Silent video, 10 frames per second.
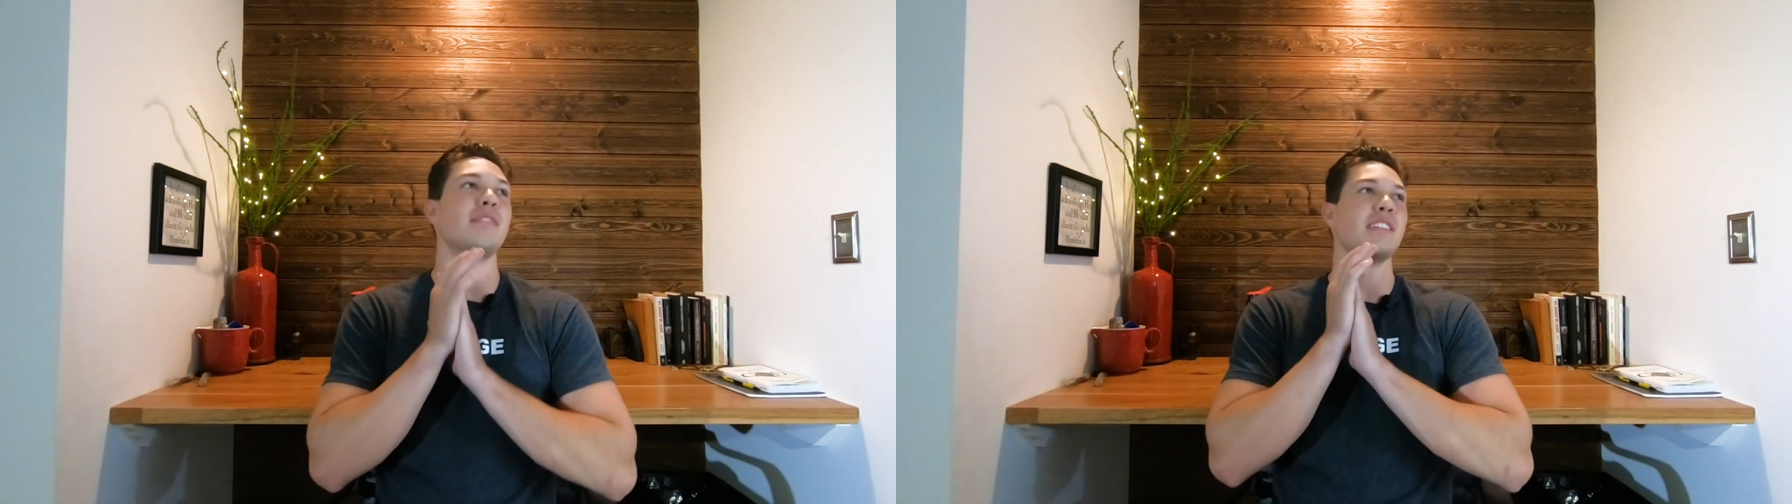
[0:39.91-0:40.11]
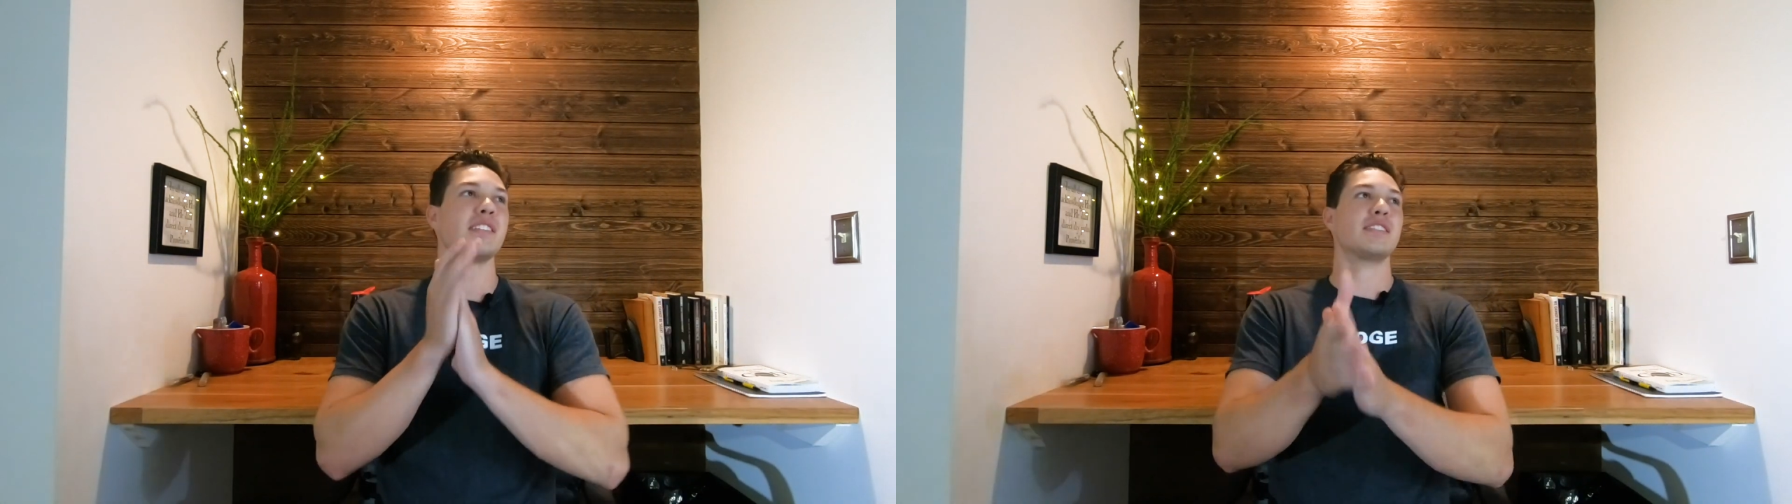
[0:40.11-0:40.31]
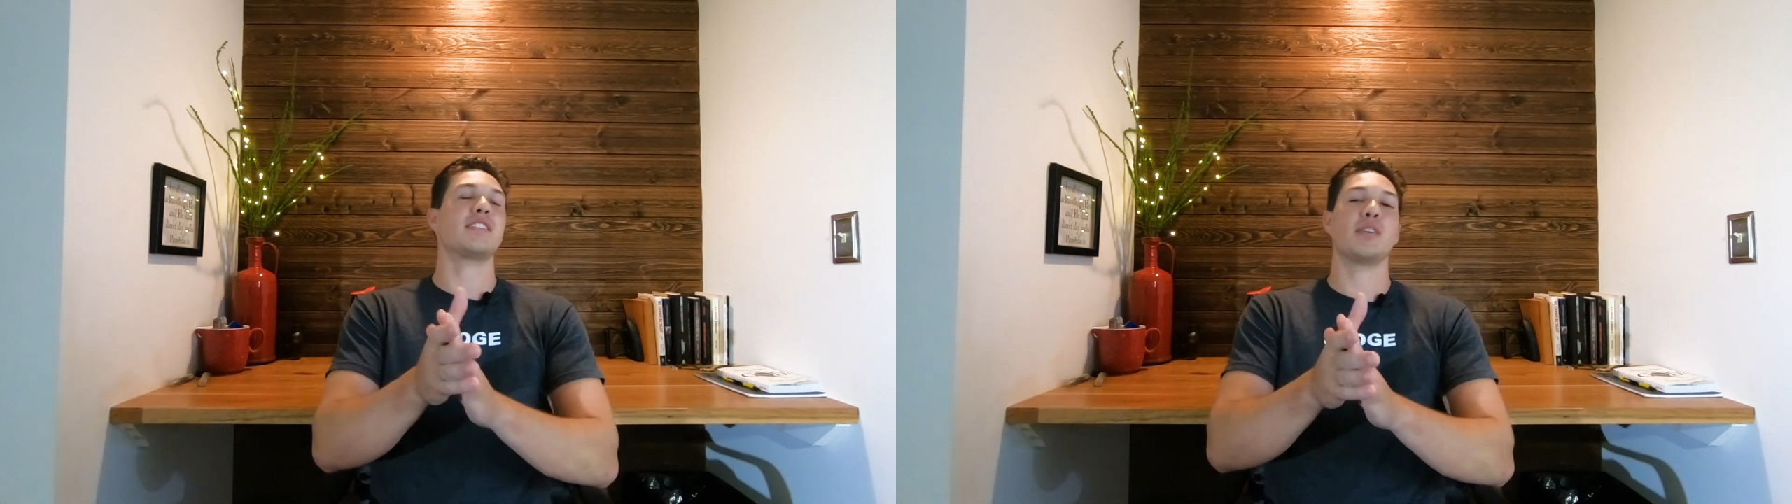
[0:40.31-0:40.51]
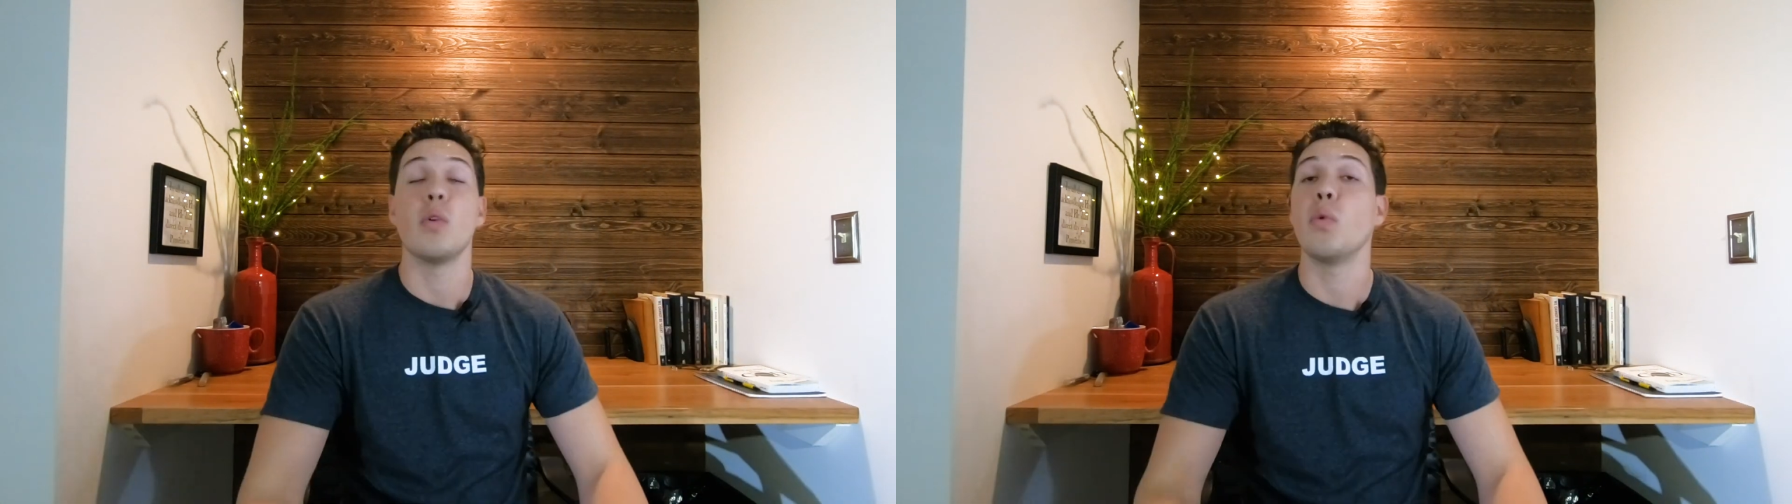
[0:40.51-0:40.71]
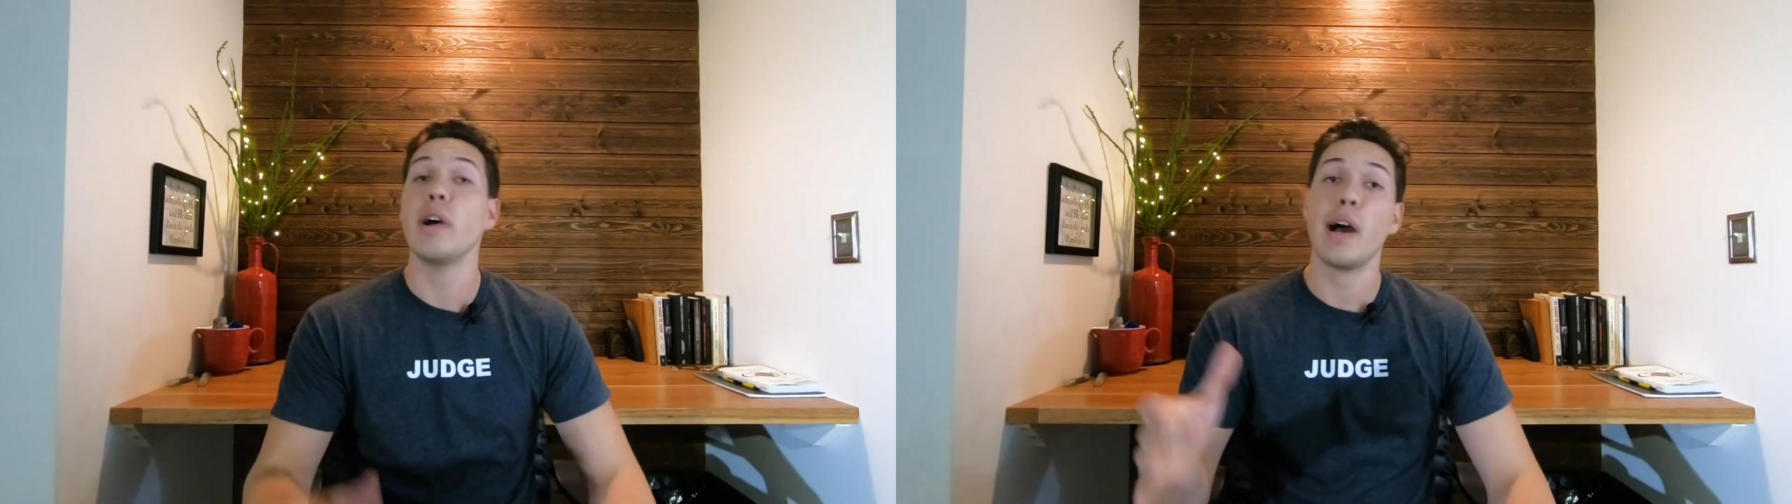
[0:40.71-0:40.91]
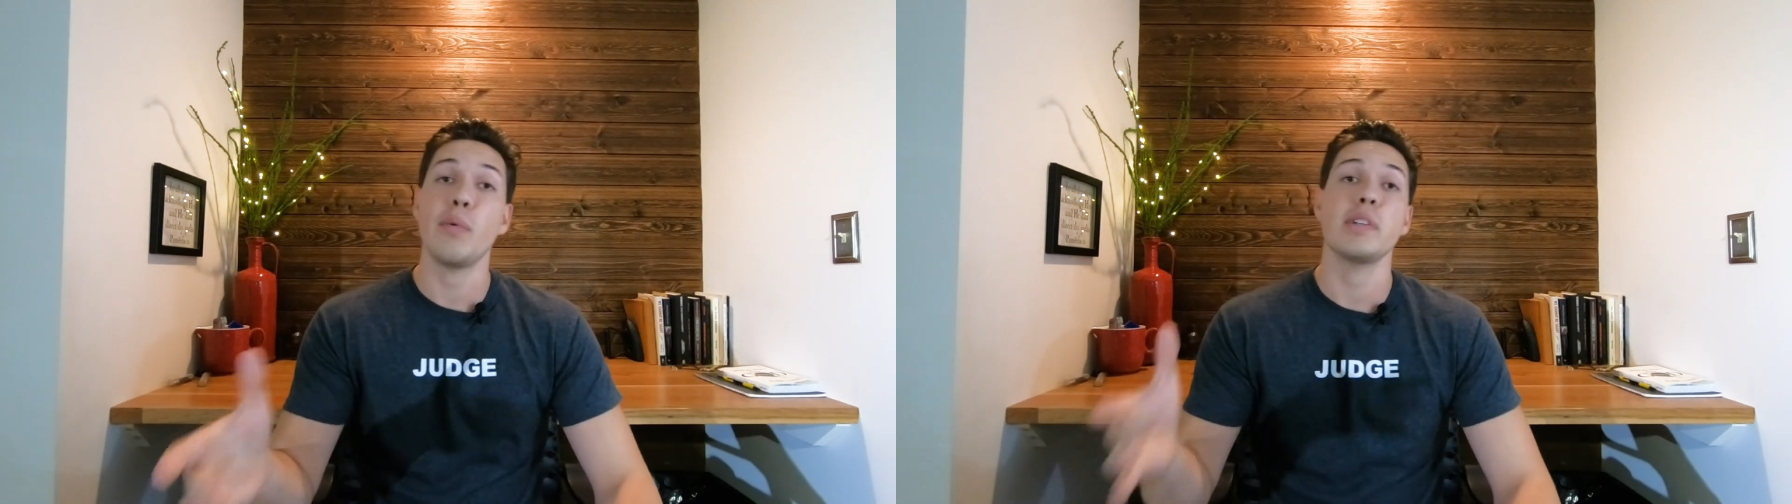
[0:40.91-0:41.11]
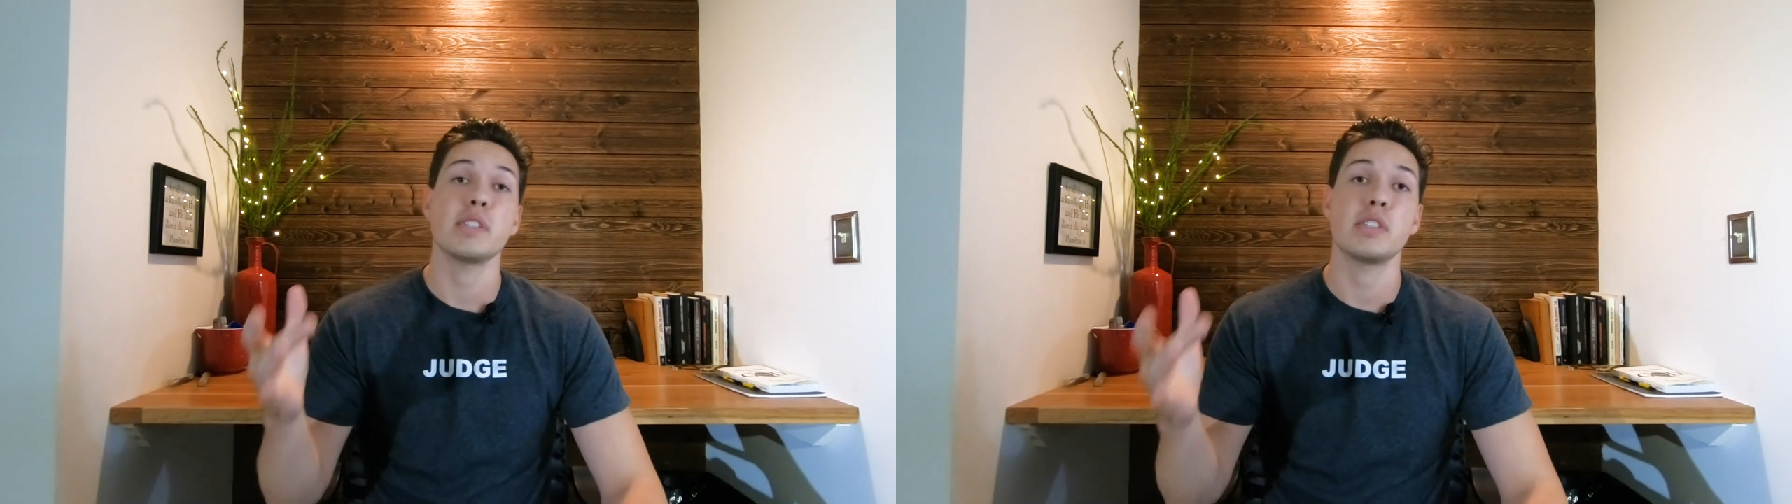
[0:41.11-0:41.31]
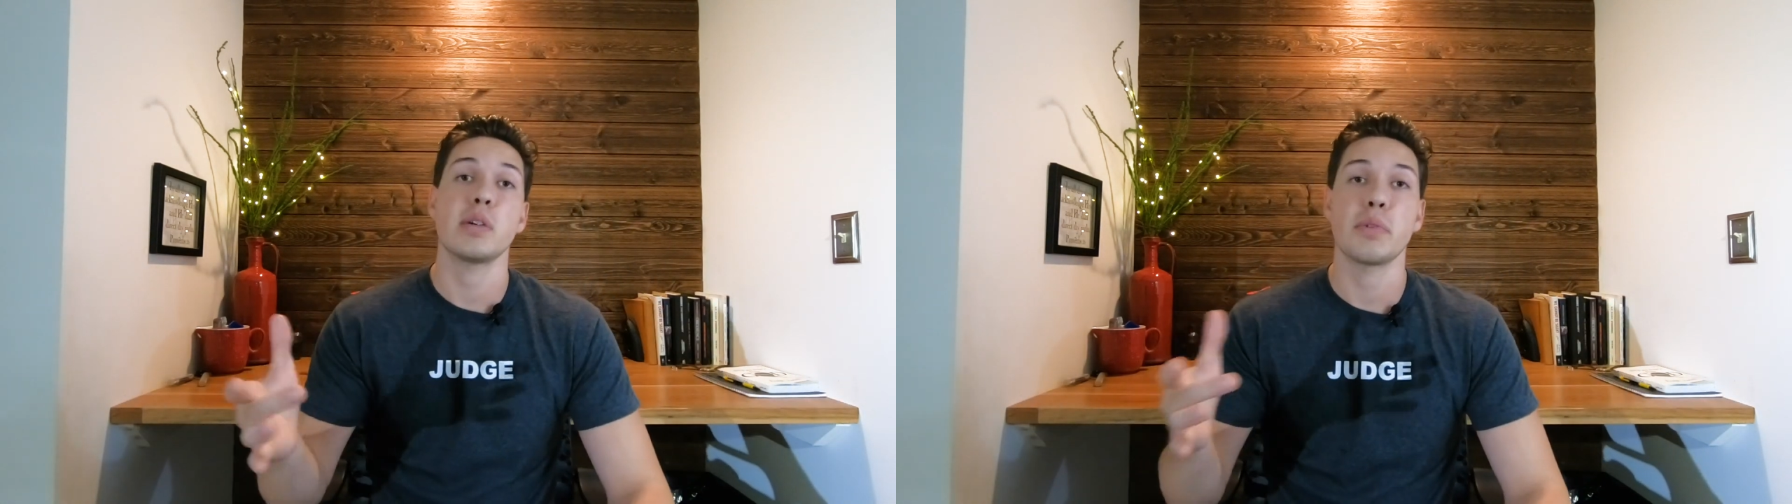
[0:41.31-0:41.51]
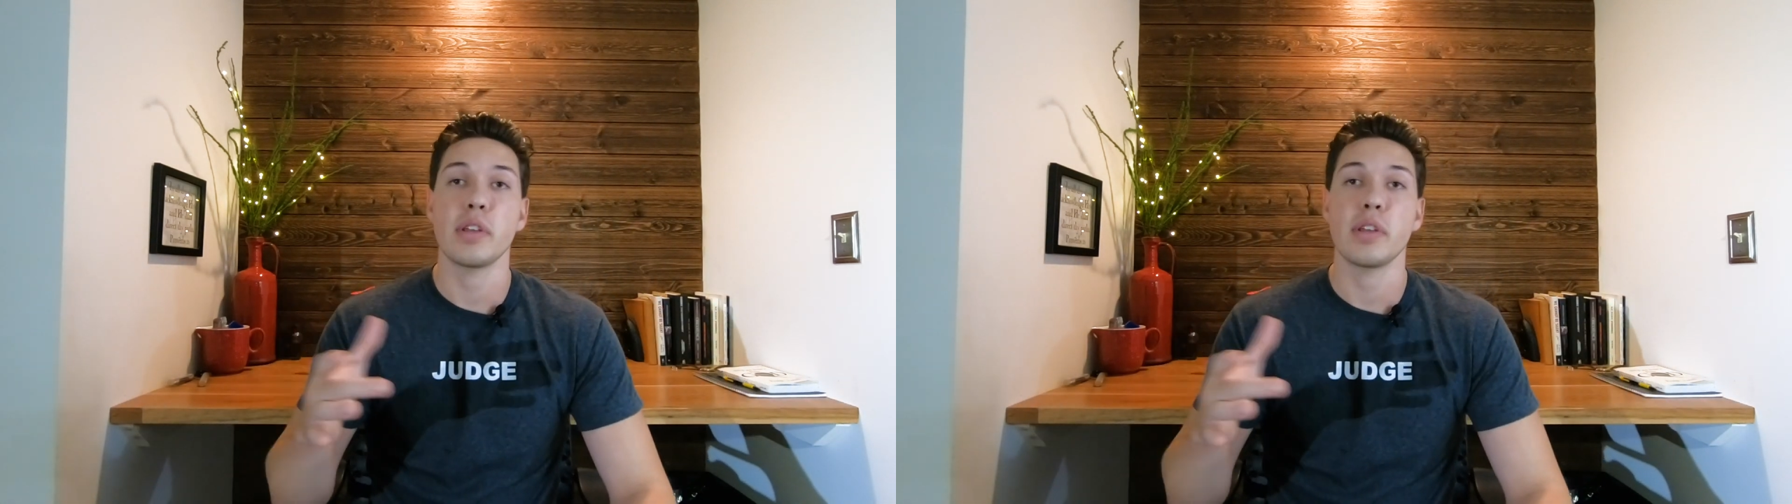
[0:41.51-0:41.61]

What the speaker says: so what I want to share with